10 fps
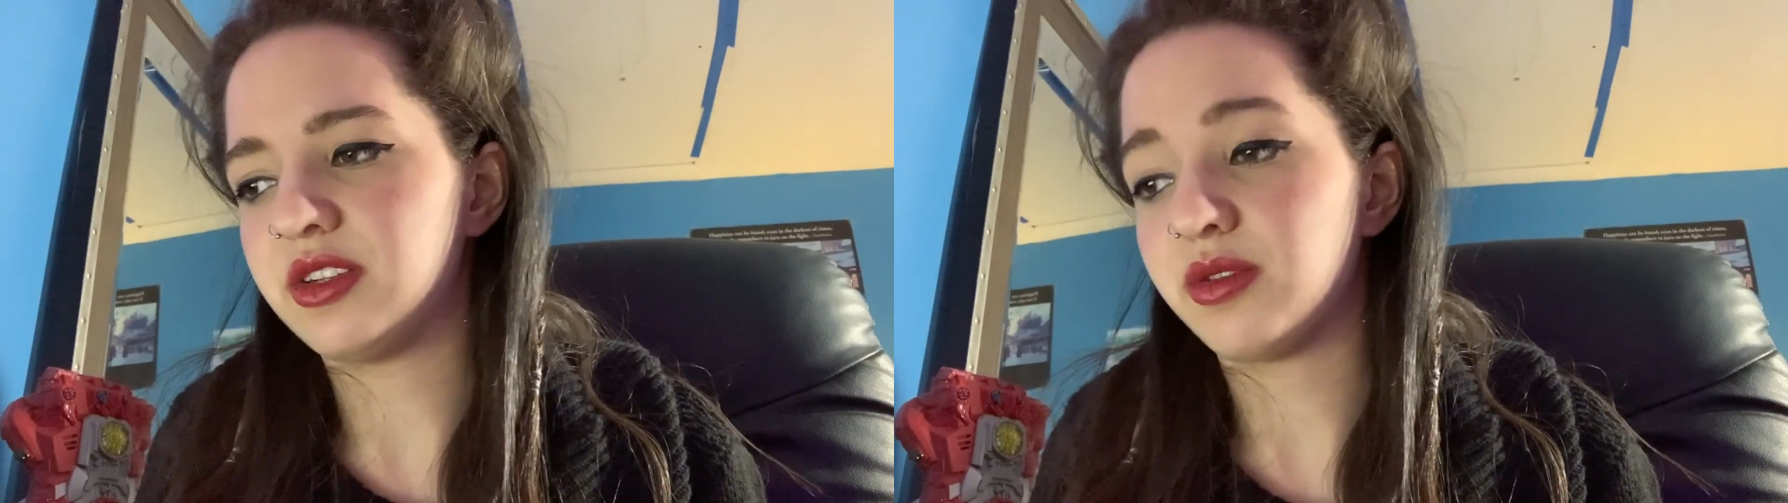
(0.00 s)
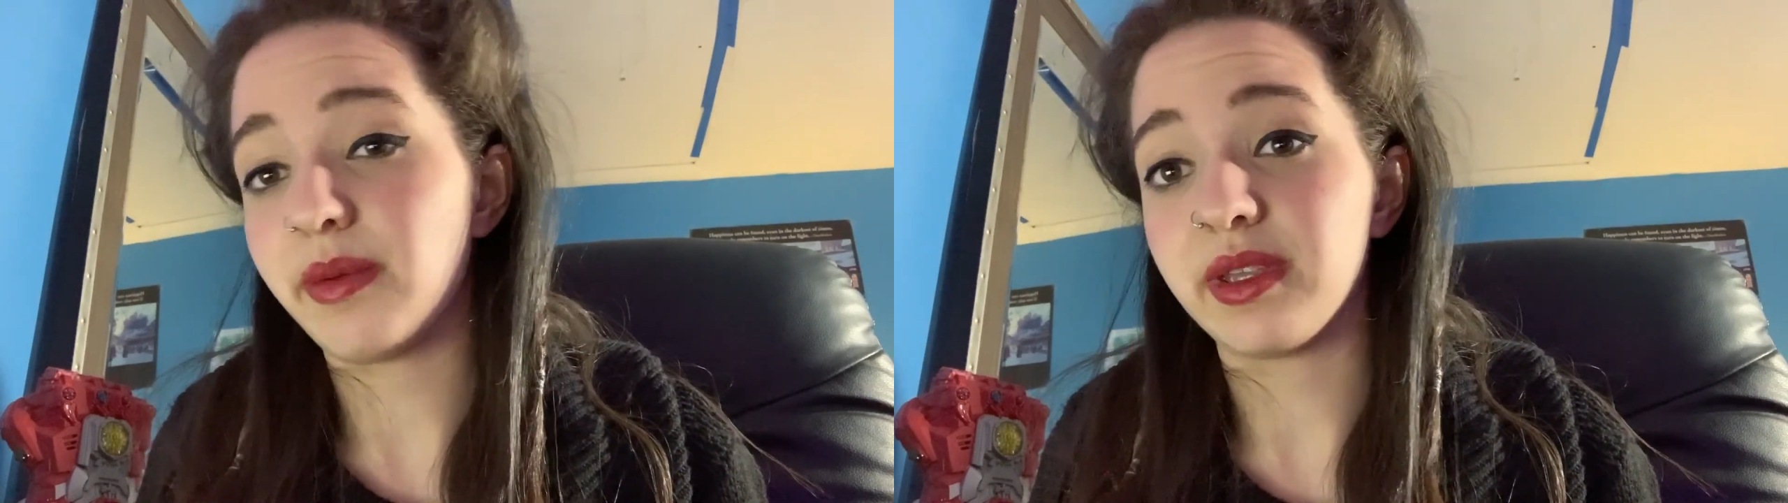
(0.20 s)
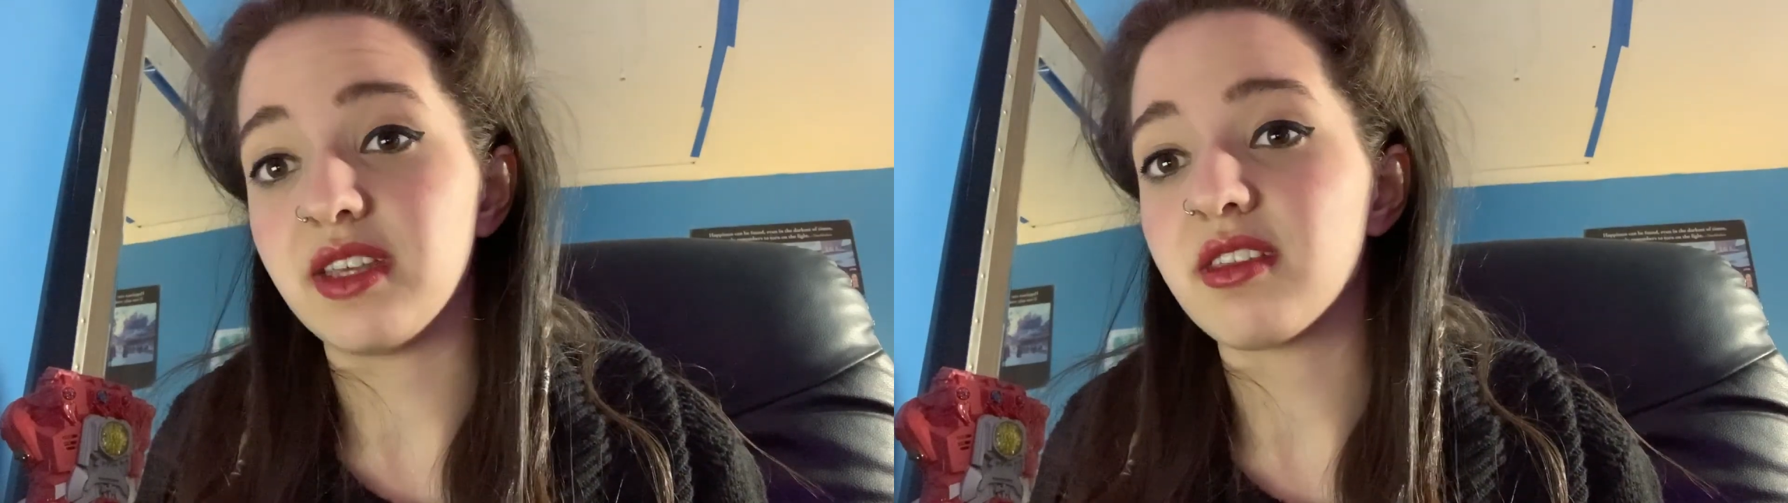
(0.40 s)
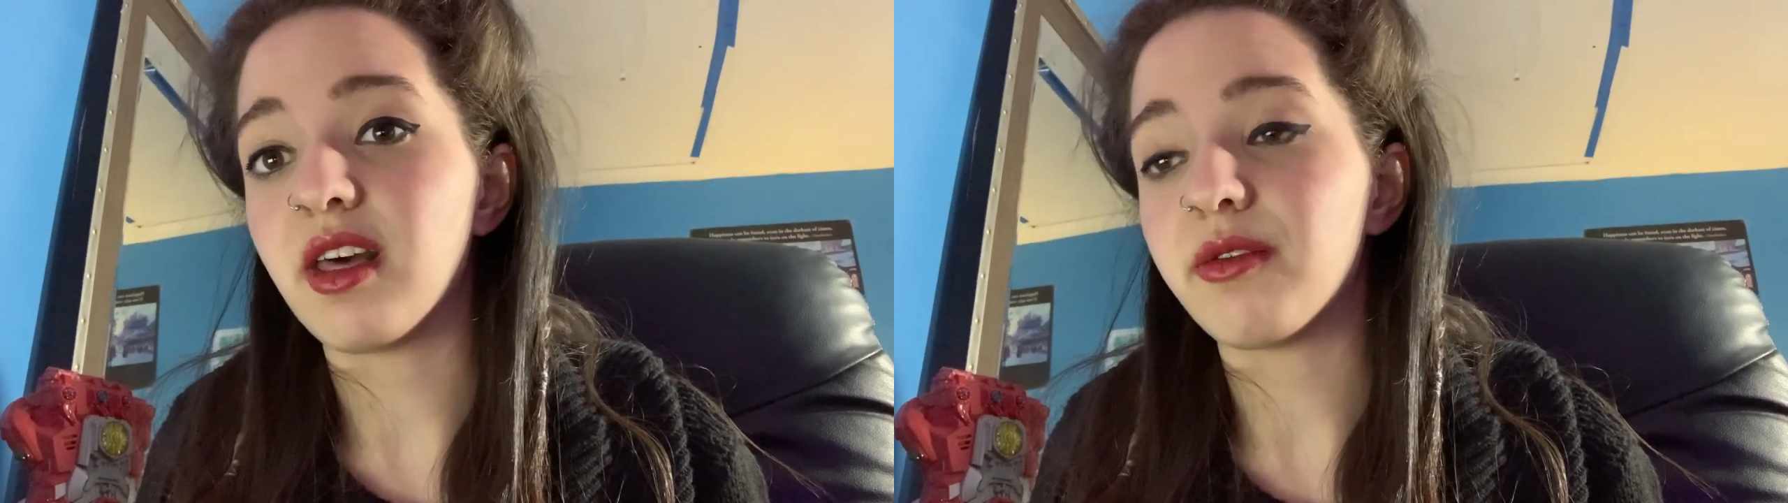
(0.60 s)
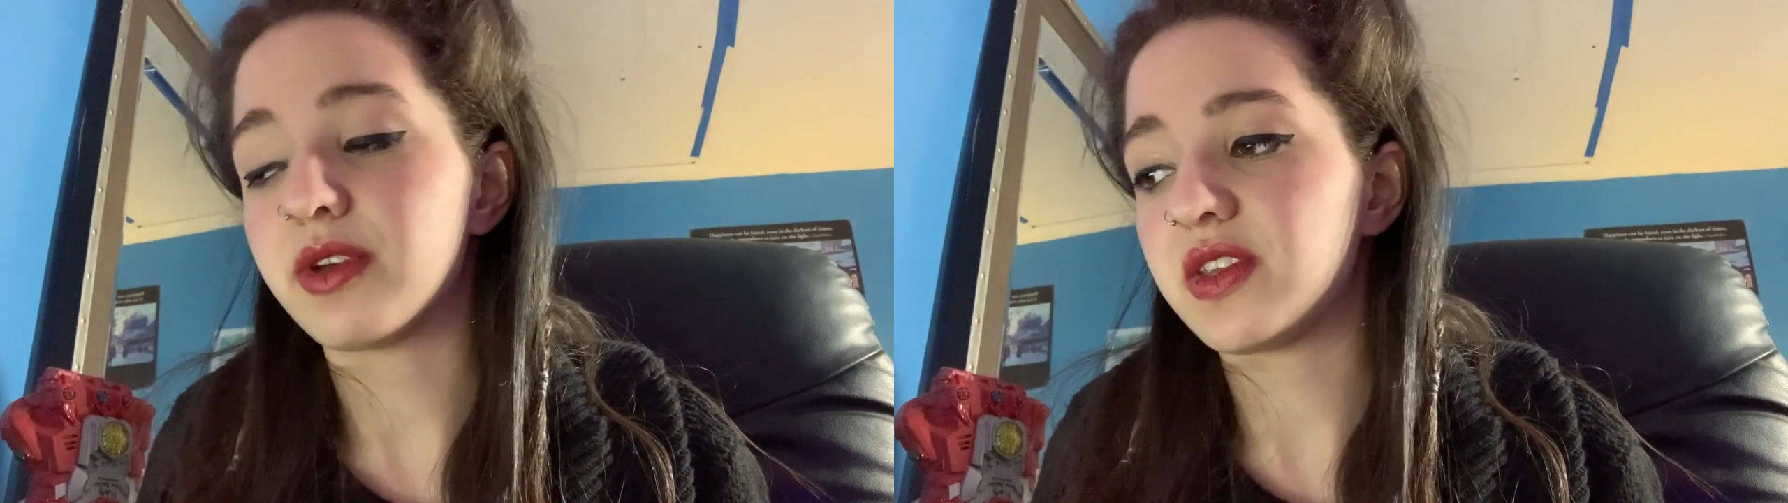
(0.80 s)
Eurymedes's
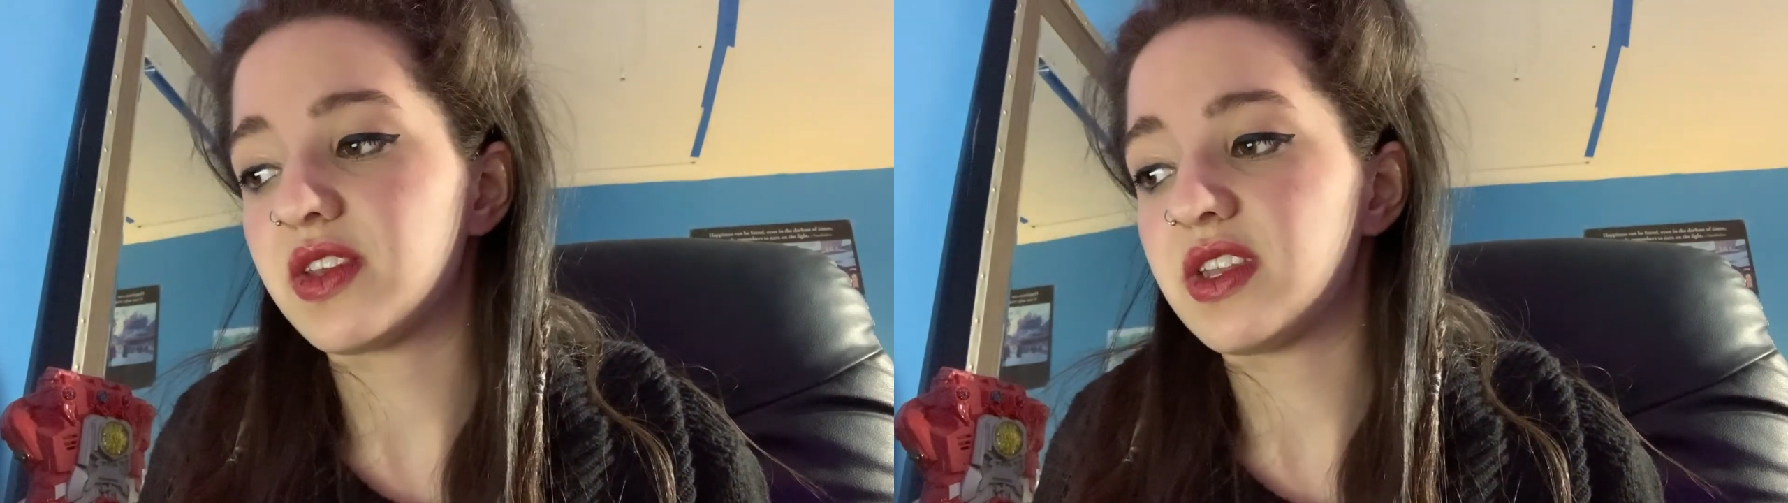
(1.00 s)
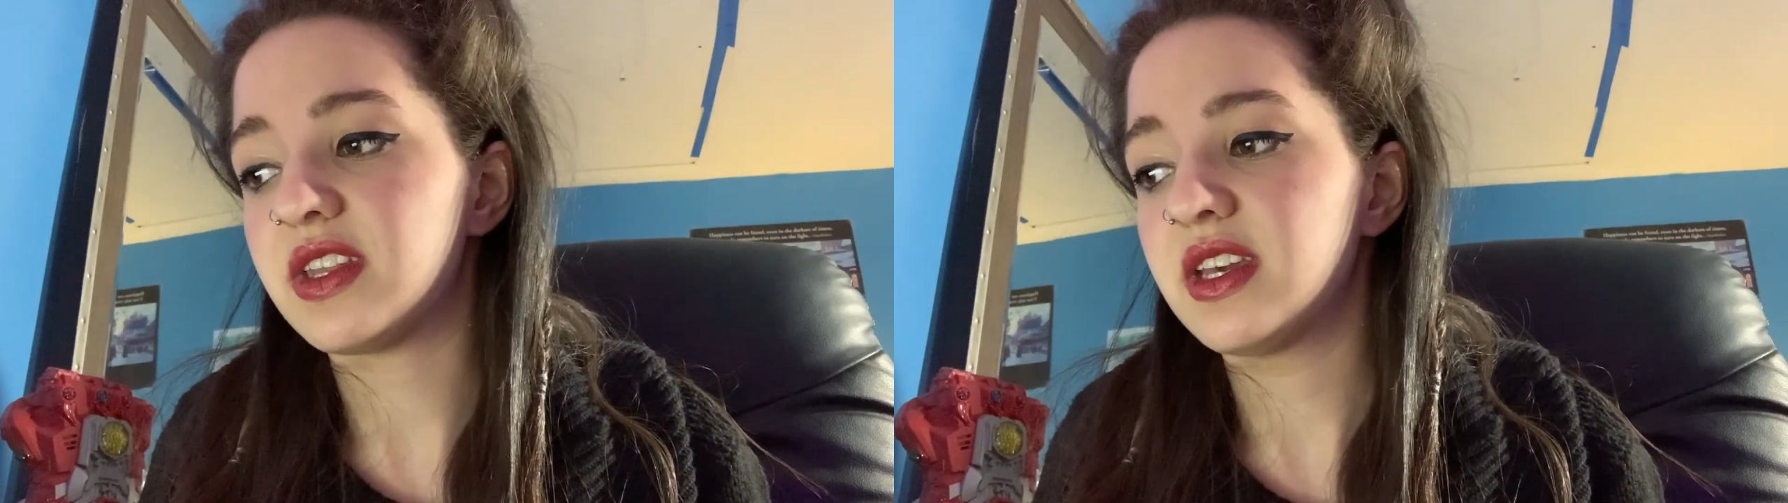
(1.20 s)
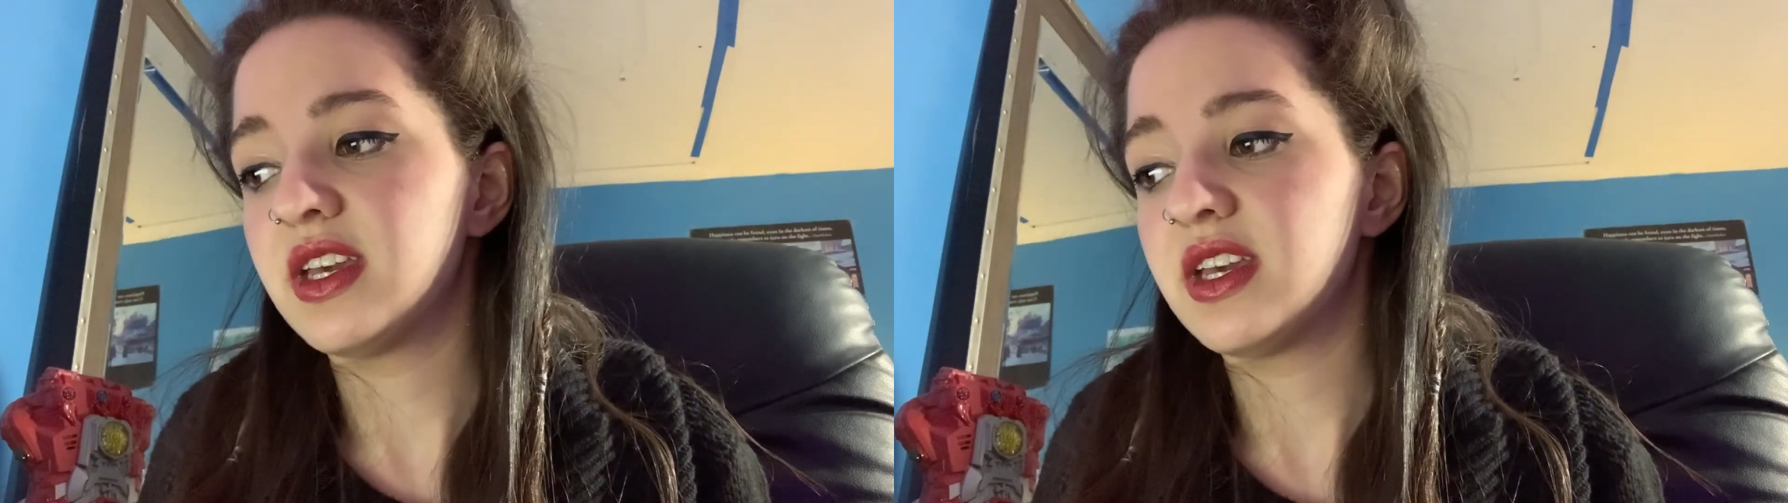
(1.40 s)
Laufeyson,